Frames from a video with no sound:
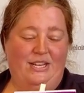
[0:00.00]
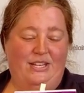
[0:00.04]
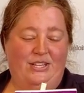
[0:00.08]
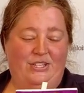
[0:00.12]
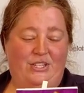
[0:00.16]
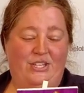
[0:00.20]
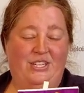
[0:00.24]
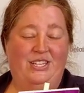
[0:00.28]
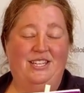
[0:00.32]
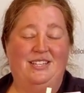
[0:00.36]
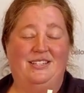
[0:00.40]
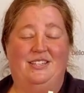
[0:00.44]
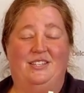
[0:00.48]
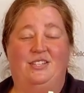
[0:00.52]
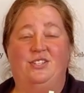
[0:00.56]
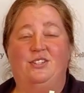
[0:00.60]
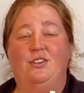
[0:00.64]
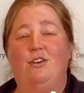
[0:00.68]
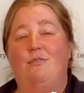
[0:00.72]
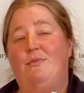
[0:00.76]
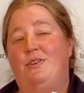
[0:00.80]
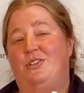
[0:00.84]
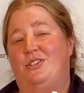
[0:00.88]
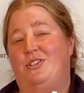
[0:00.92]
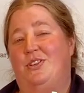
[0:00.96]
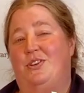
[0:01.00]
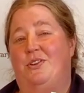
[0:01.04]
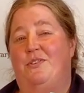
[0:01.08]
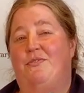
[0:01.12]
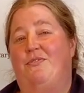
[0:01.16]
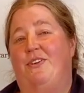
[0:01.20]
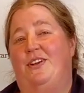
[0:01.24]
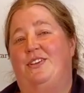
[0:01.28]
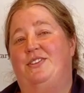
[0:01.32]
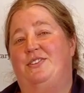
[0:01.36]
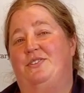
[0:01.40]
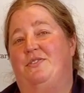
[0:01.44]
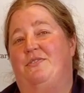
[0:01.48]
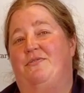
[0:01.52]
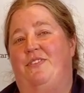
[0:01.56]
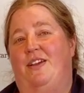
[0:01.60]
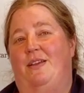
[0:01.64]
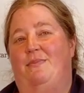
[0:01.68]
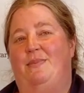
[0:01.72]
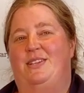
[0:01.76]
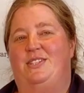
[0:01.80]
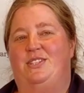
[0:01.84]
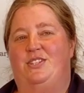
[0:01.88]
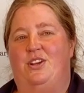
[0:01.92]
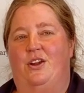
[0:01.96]
She does this so much that her friends and her
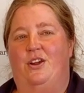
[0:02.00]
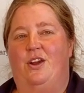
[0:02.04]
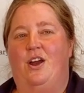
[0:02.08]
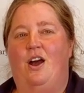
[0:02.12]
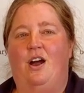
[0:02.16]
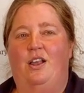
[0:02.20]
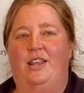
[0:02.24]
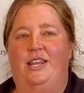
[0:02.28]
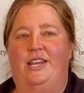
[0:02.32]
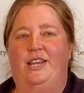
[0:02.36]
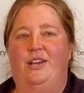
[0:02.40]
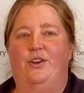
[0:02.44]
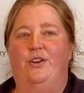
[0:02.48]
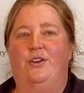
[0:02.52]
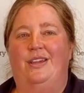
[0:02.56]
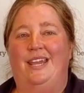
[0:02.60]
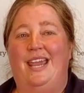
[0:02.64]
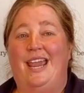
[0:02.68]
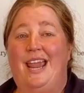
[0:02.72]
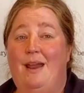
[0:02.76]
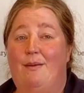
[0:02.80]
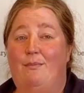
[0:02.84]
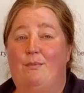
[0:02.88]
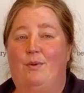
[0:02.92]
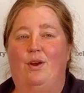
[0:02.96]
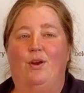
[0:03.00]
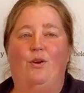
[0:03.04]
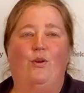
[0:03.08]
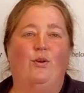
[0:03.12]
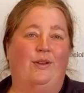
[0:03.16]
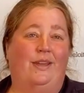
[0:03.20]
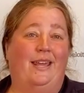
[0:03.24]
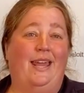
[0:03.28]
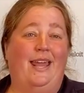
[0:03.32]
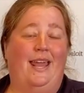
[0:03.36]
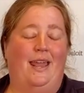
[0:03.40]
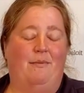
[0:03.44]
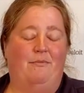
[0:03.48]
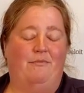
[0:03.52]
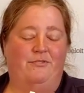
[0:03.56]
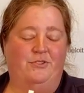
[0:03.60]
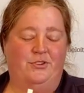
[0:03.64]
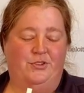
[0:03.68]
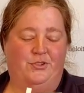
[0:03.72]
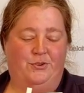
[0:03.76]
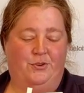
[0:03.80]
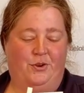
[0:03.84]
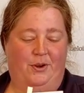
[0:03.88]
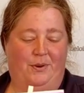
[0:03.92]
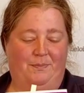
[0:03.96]
family start calling her camera or Cam for
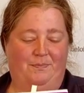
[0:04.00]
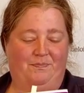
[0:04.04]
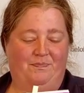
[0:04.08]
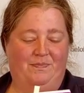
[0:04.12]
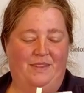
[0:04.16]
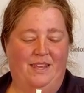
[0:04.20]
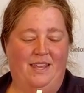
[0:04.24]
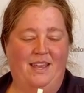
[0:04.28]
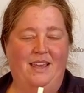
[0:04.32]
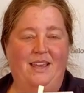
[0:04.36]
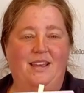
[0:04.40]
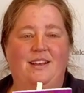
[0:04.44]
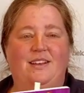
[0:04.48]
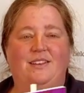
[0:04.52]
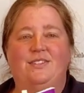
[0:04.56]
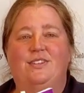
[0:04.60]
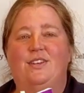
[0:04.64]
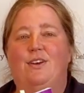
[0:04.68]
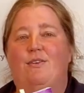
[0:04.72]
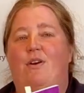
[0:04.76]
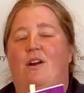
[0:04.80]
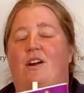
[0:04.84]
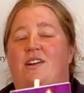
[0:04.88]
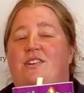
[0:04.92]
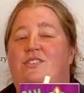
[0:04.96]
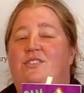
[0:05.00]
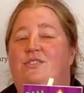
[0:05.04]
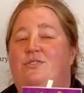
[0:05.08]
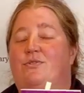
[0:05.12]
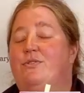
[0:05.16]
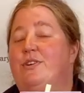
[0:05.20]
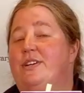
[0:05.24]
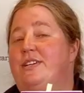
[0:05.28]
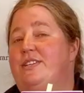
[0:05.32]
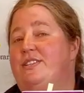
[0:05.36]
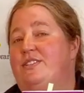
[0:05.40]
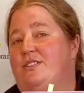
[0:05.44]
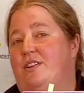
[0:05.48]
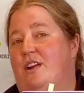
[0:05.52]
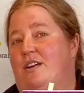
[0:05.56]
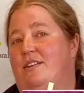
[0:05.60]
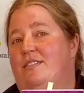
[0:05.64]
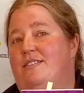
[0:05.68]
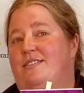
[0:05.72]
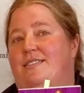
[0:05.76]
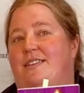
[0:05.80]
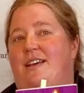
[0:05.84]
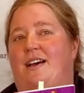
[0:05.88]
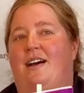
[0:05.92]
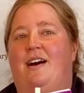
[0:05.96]
short. So our story
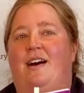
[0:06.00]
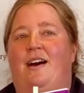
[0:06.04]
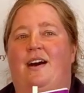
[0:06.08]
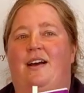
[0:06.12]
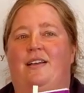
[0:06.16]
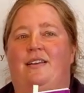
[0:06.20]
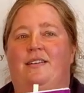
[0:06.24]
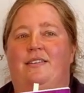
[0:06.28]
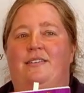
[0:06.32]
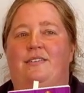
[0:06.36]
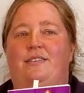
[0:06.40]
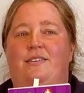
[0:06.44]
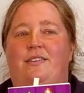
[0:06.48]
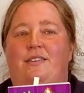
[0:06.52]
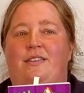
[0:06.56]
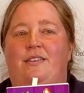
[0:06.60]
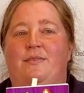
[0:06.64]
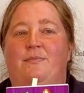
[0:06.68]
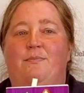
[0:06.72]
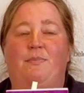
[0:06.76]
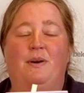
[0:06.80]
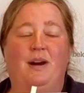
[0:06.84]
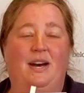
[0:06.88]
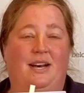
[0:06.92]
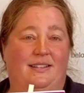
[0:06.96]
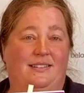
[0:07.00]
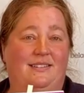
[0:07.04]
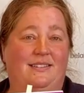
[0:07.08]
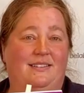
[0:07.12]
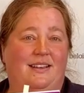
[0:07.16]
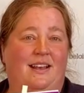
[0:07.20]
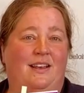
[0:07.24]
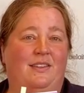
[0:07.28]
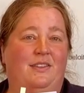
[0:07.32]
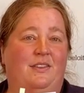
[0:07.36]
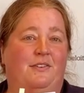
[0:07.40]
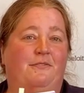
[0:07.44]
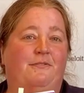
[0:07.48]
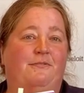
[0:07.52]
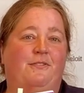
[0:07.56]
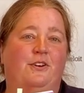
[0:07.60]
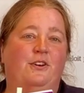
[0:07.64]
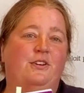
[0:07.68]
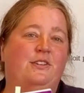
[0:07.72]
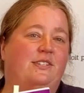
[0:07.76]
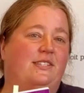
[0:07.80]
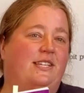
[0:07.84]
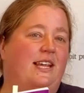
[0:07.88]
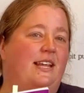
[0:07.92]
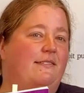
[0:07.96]
starts on the bus on the
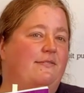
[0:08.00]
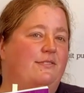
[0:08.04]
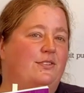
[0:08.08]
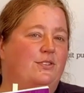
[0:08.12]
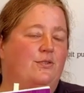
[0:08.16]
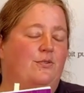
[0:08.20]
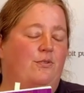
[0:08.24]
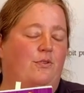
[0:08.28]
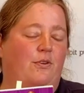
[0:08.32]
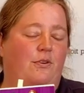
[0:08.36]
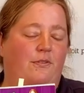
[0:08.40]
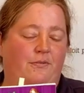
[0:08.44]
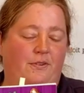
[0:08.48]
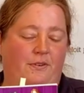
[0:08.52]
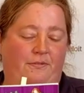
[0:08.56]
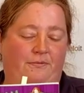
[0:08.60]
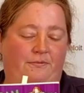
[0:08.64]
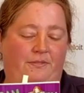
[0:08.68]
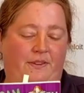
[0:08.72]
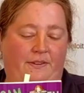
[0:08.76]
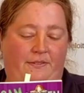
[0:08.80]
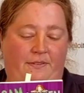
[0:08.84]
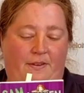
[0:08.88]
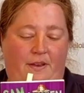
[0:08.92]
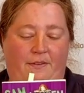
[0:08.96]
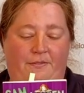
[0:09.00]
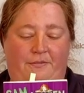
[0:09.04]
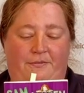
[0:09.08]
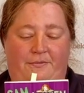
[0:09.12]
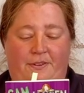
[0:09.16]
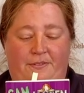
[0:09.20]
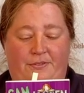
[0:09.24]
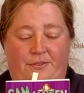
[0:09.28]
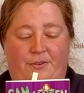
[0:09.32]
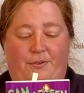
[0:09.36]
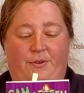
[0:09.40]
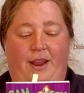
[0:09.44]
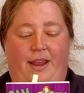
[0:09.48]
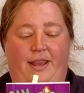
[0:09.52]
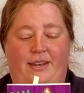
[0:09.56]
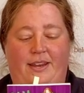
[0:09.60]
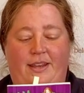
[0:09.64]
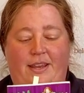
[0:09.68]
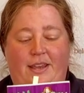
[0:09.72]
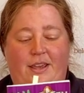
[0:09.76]
first day of school for fifth, of fifth grade